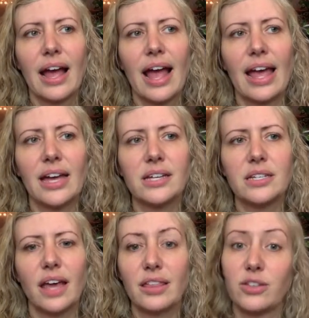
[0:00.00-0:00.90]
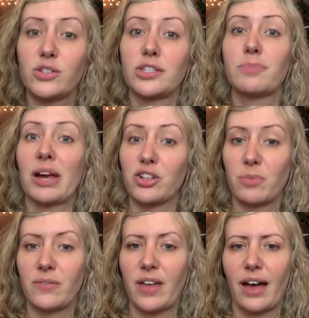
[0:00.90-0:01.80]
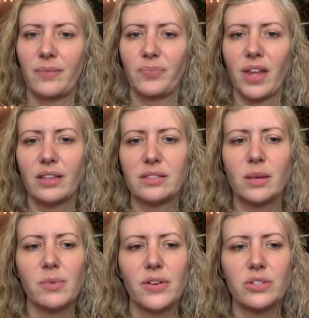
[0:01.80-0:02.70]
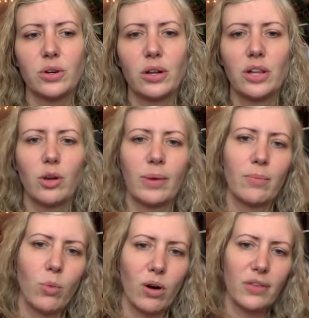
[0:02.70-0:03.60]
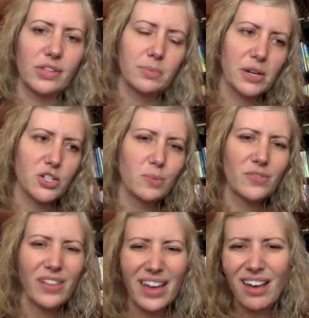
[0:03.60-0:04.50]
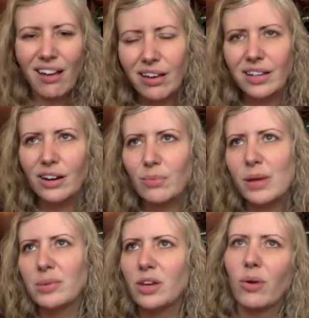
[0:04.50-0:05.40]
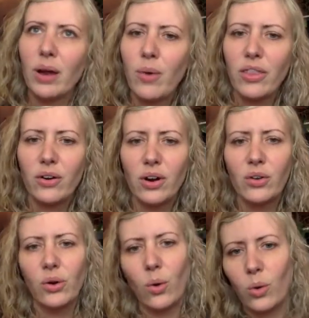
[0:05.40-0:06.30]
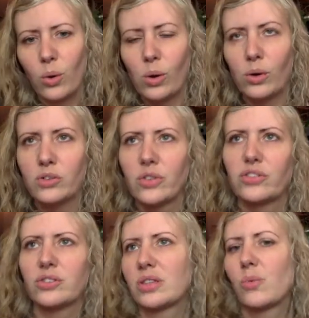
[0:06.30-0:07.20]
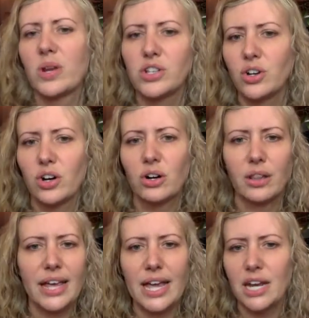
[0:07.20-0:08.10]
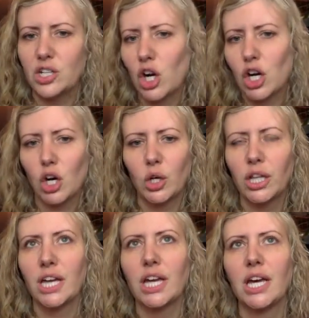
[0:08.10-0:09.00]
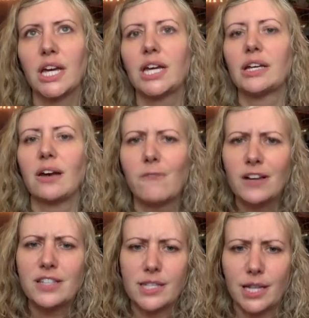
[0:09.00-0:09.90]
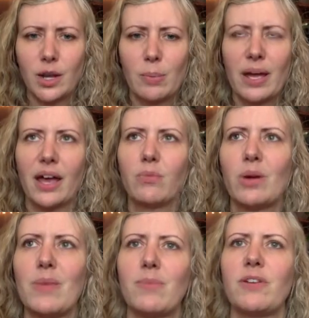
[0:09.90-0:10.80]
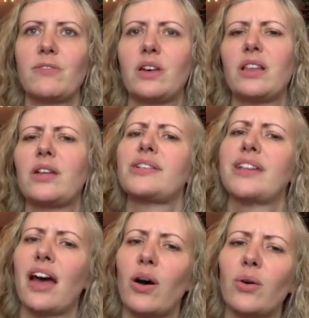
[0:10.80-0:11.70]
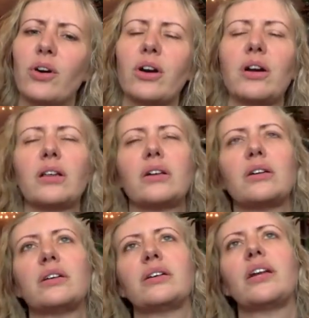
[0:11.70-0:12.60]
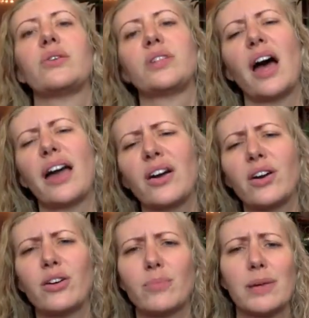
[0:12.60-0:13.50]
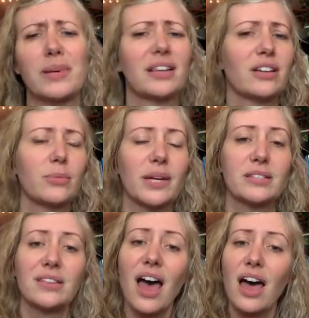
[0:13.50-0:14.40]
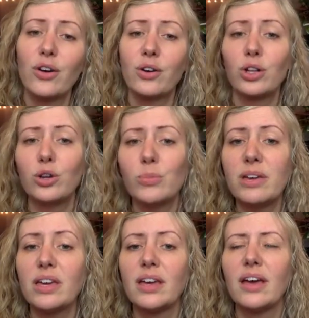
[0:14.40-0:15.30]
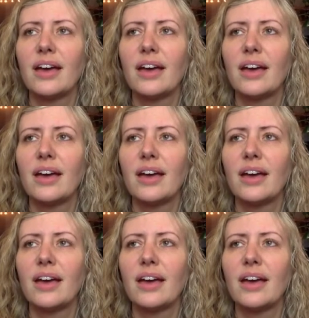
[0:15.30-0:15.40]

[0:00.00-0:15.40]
And I think there's a spectrum of that. And some of us are a little bit more on the spectrum of like, oh, maybe the gray weather or the cold or just the winter, like getting dark early affects us a little bit, and we maybe feel a little down or a little, tired or maybe a little bit sad or gloomy.